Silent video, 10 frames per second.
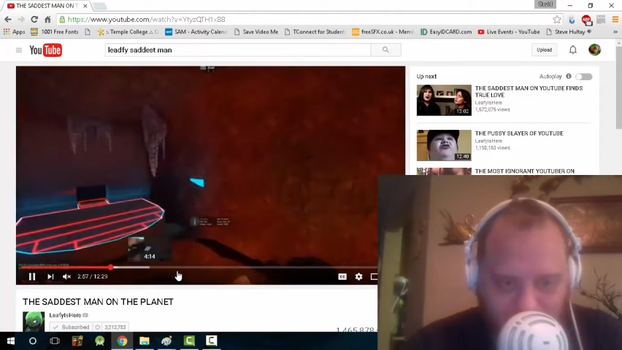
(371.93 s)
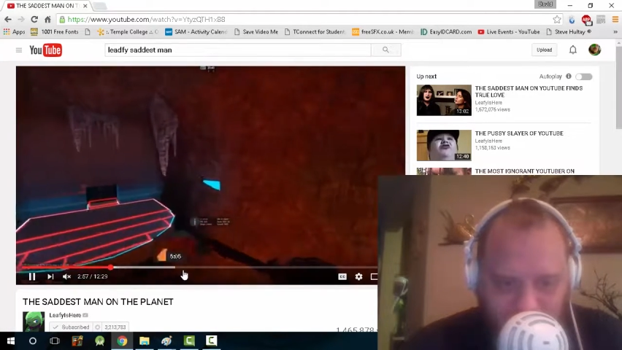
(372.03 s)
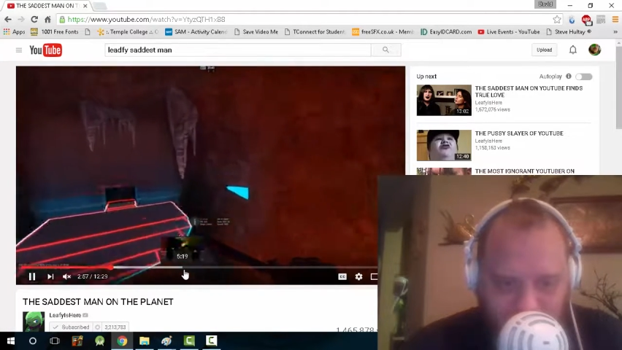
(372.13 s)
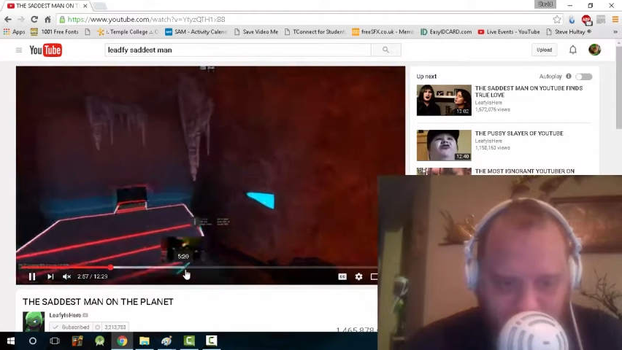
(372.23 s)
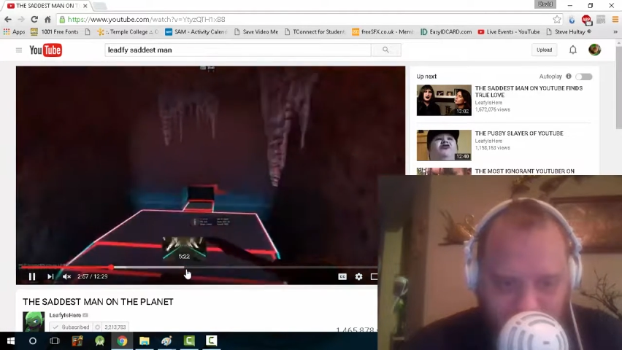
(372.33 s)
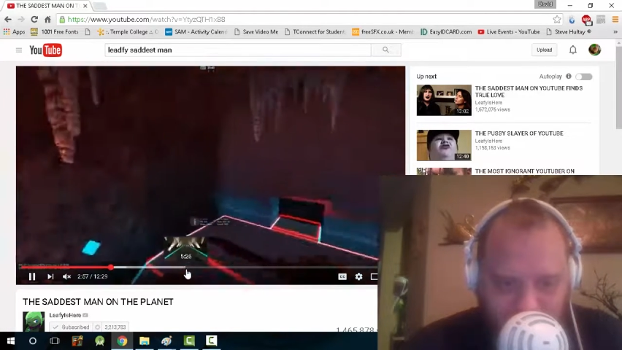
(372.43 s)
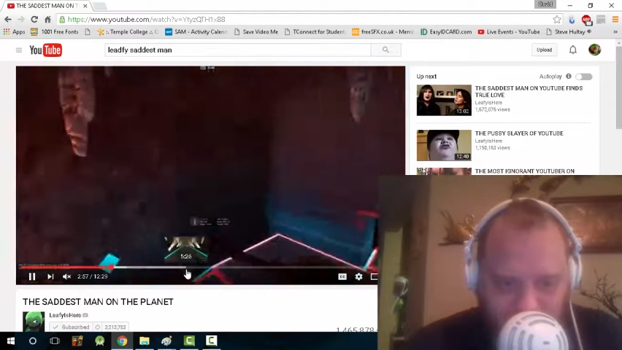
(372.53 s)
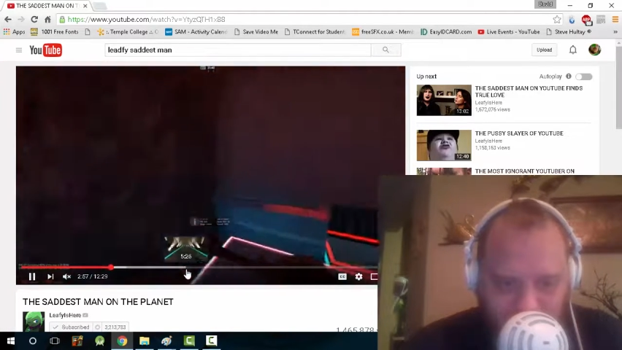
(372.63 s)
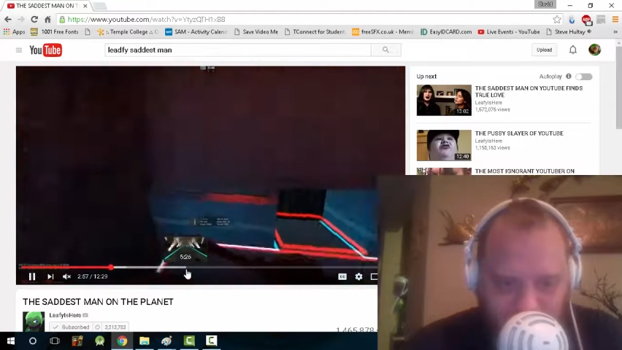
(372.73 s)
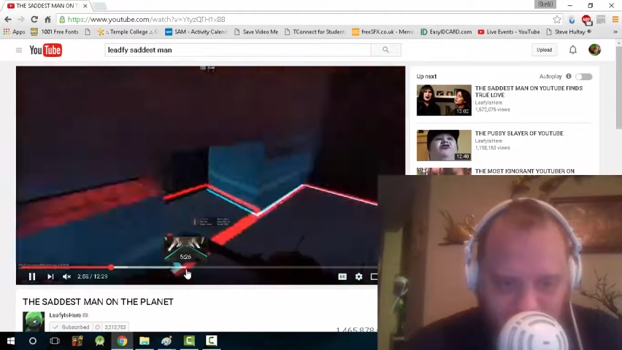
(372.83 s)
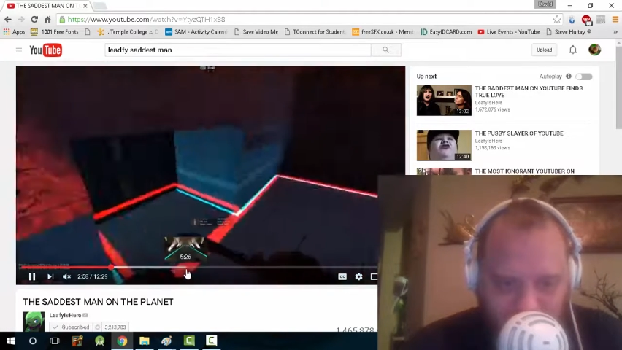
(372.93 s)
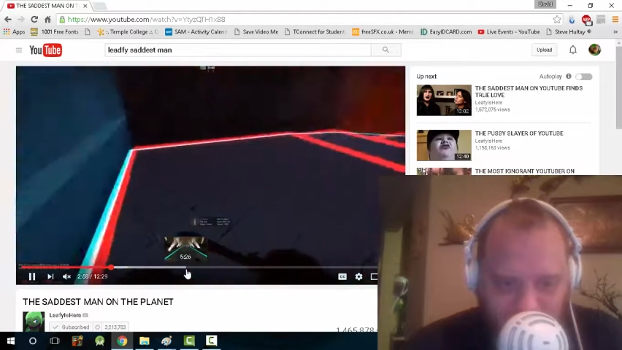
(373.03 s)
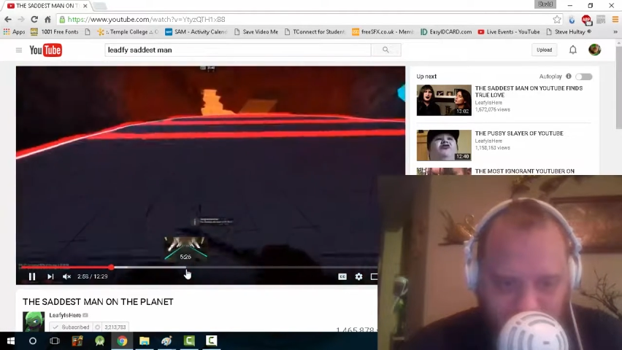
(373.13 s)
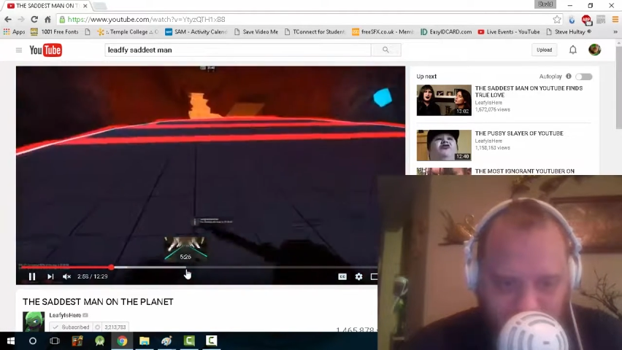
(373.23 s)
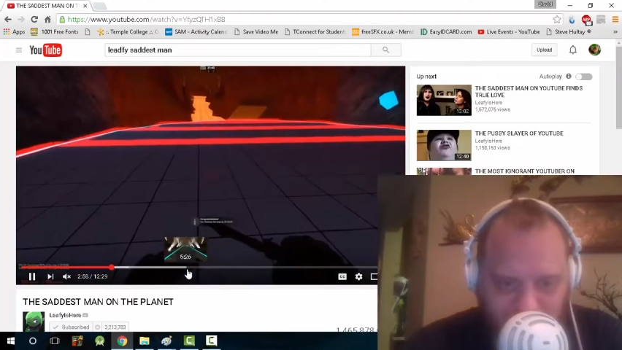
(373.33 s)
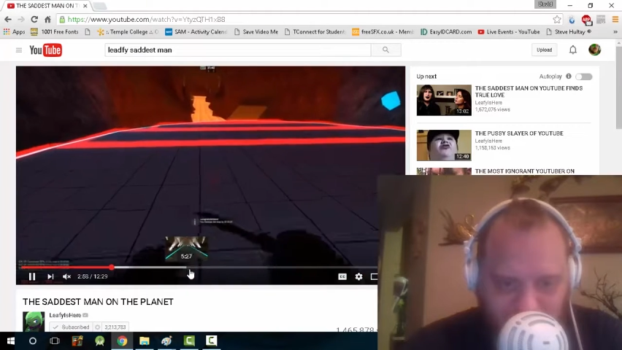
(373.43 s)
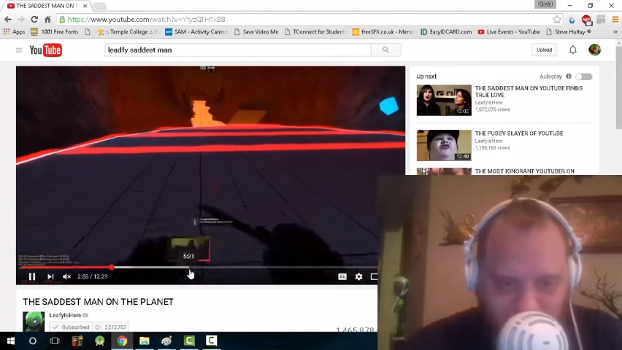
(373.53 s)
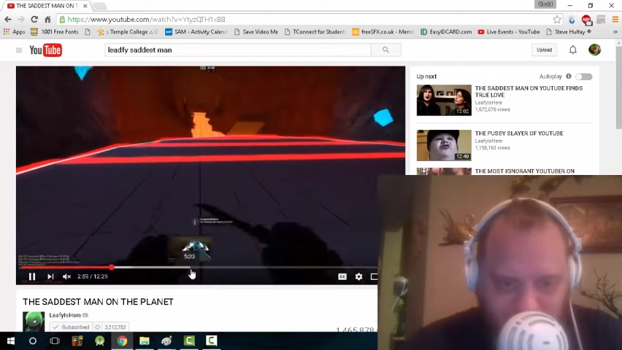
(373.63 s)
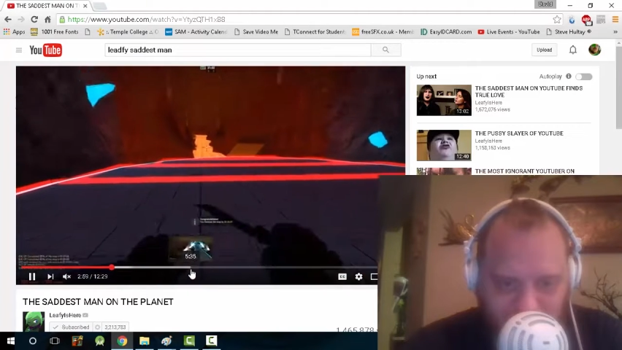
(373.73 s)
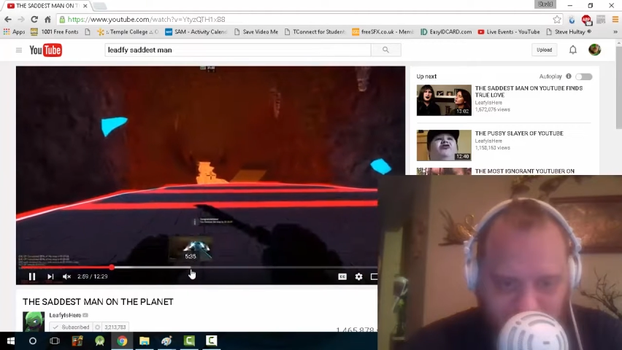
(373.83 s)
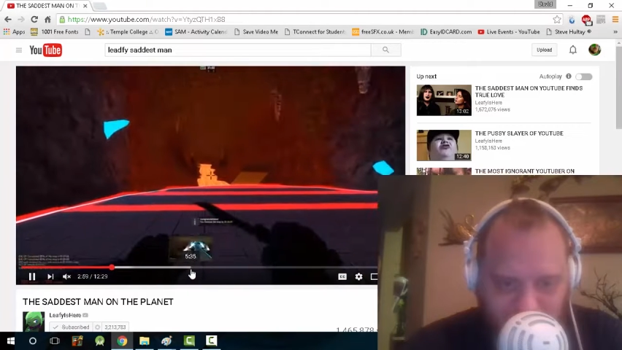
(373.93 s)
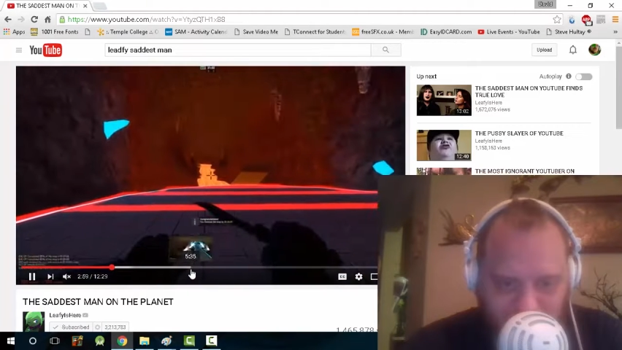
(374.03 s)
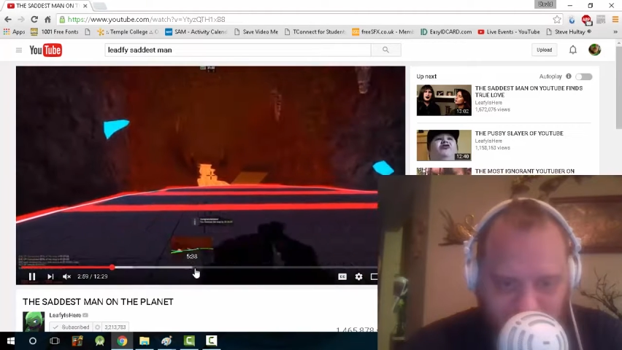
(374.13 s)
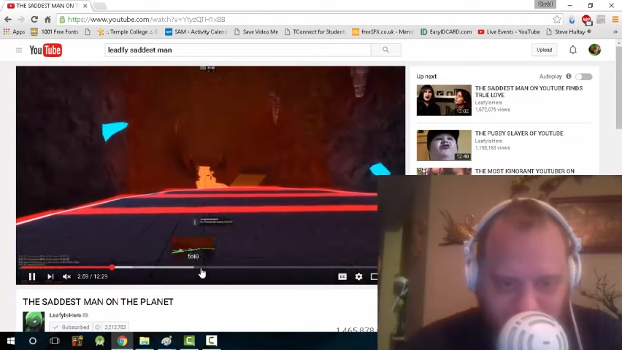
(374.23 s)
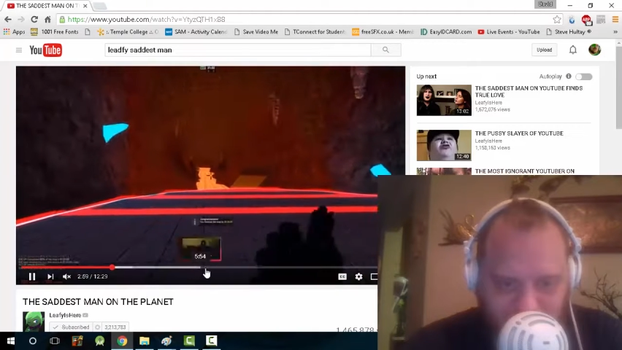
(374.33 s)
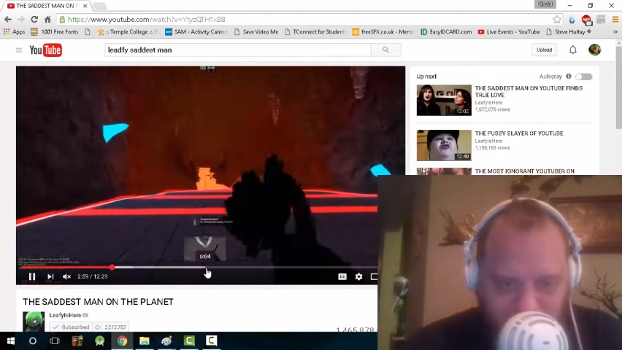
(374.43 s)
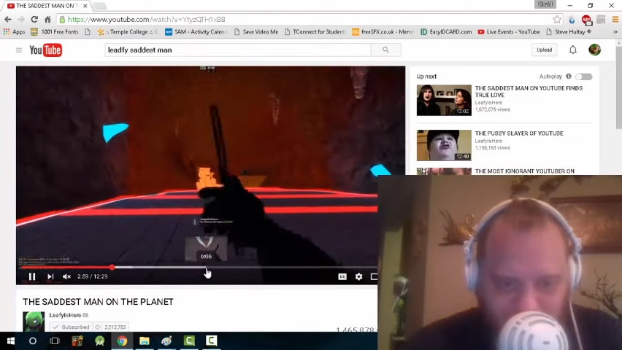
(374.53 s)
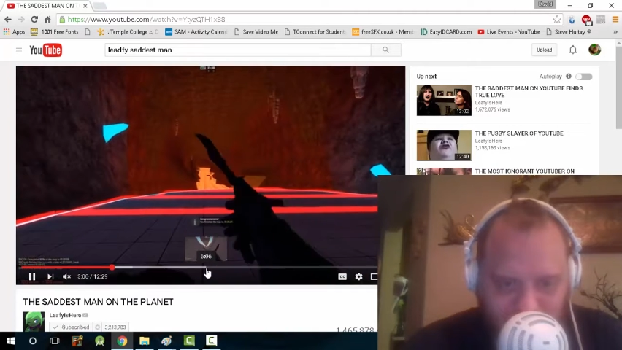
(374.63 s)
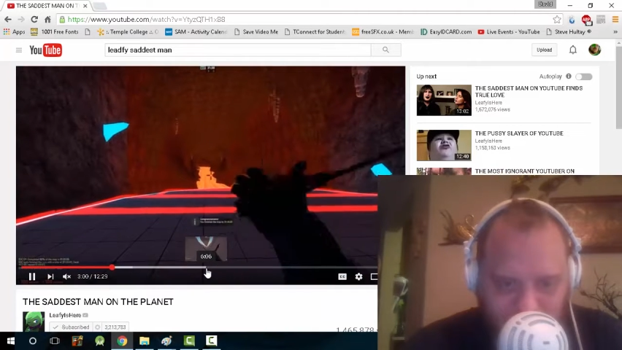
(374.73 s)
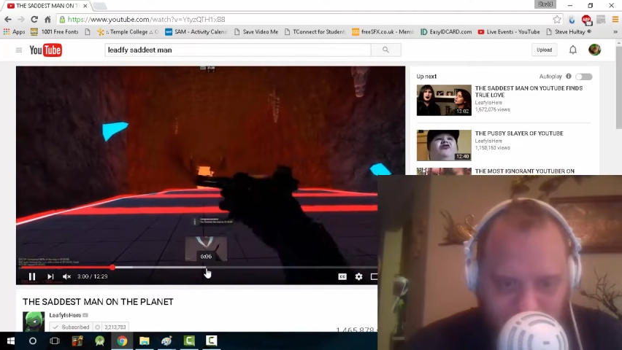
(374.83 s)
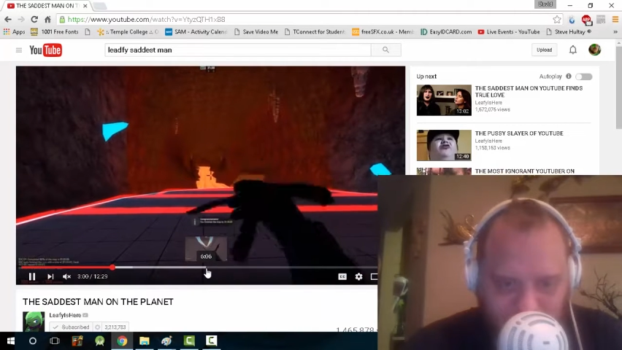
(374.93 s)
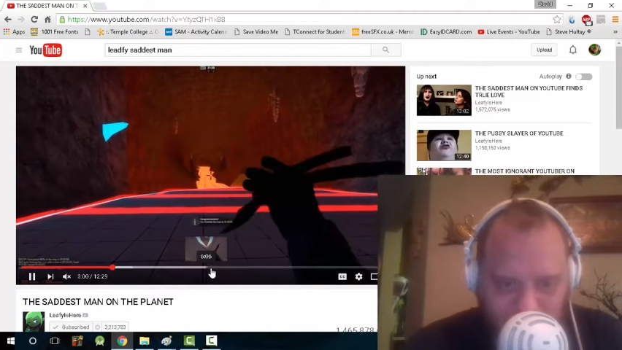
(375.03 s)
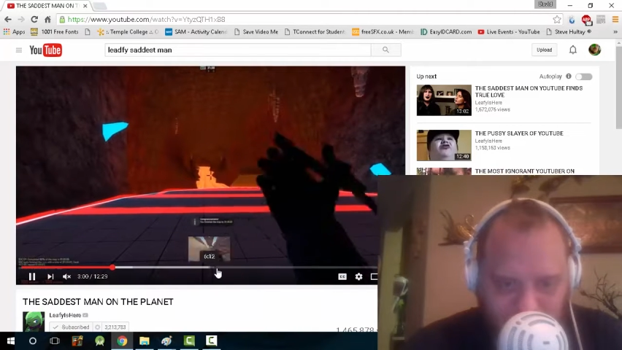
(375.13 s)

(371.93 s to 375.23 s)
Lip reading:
(no speaker visible)